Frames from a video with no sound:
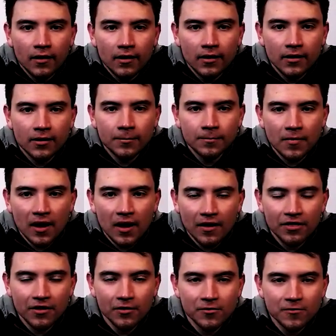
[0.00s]

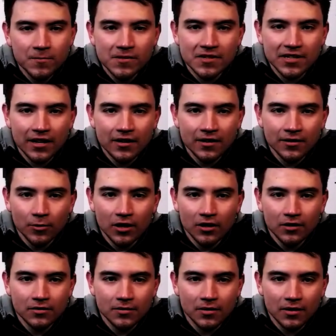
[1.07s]
I thought we've been skating
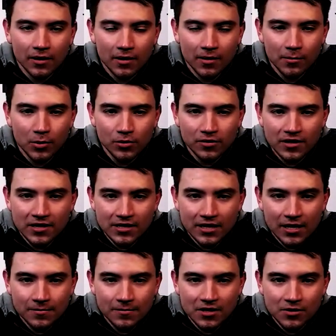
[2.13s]
well both these
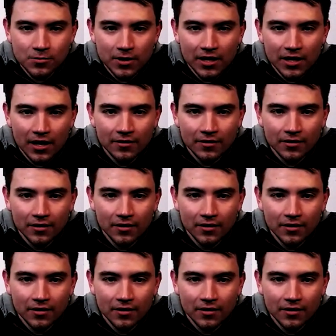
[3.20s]
games this weekend.